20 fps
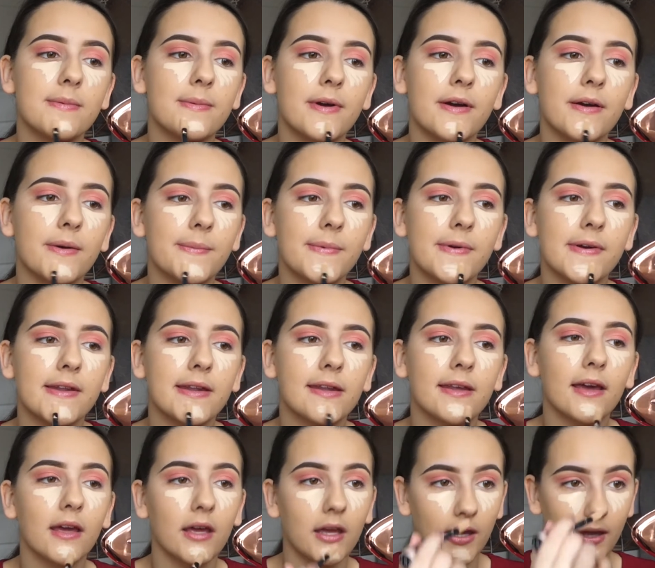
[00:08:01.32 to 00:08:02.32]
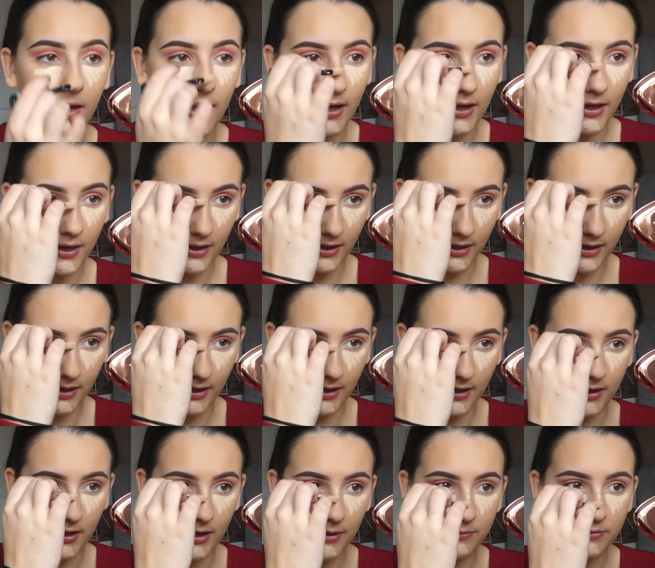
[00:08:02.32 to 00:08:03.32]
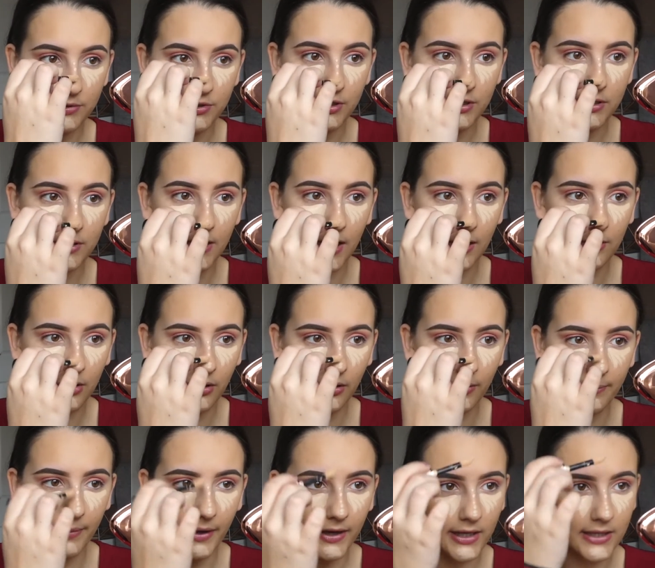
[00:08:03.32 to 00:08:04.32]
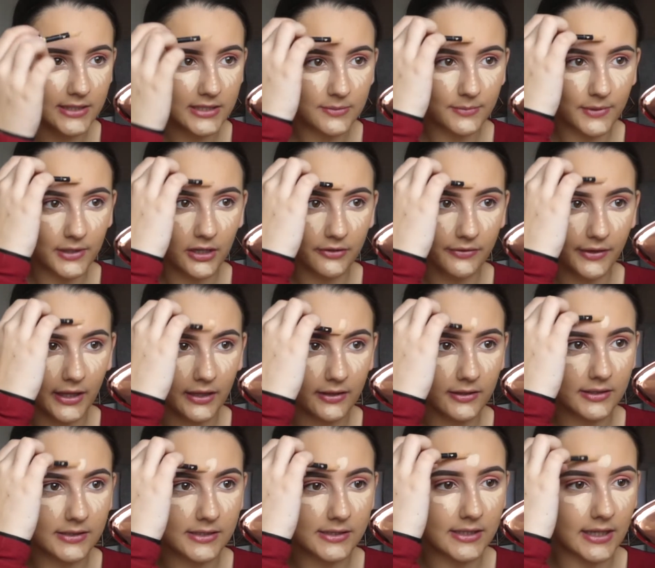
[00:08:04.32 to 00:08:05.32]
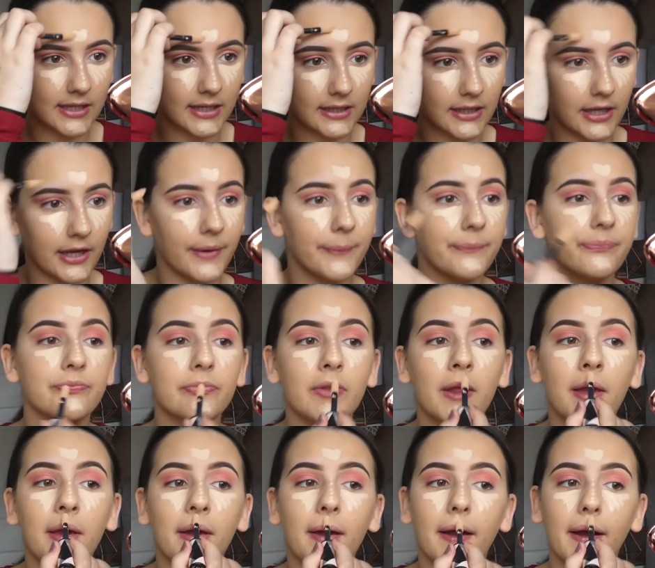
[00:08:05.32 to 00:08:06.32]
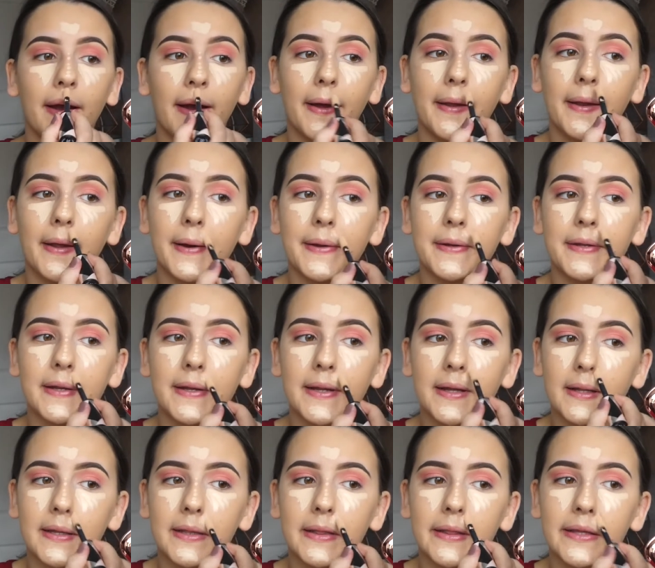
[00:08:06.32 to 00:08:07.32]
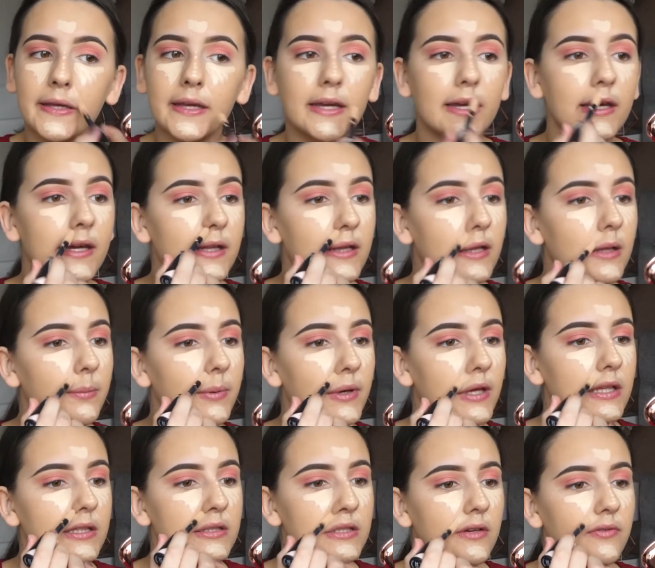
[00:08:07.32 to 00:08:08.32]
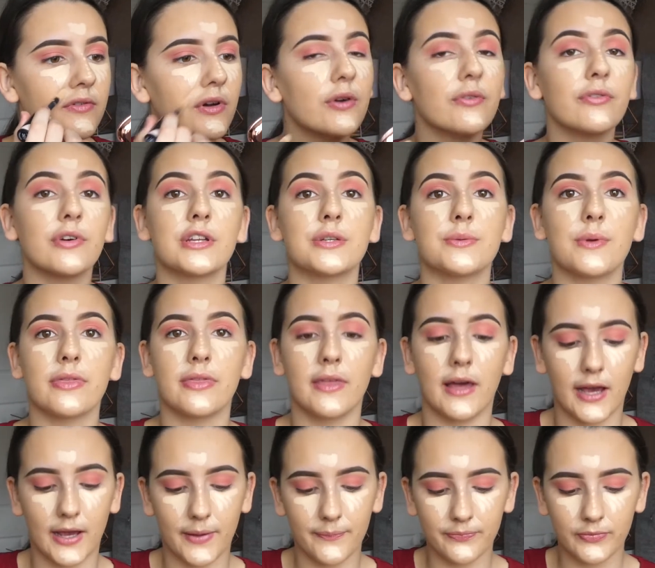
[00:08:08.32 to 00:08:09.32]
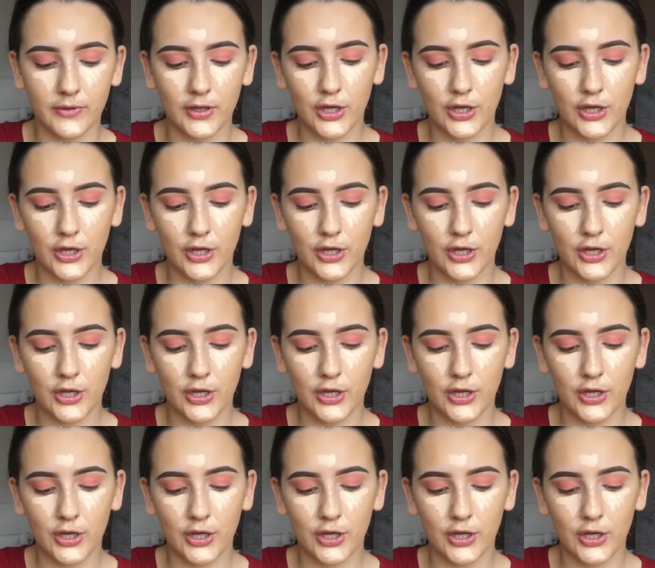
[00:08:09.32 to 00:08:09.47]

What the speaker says: moment. And I'm just now going back into my L'Oreal concealer and adding a little bit of coverage with that.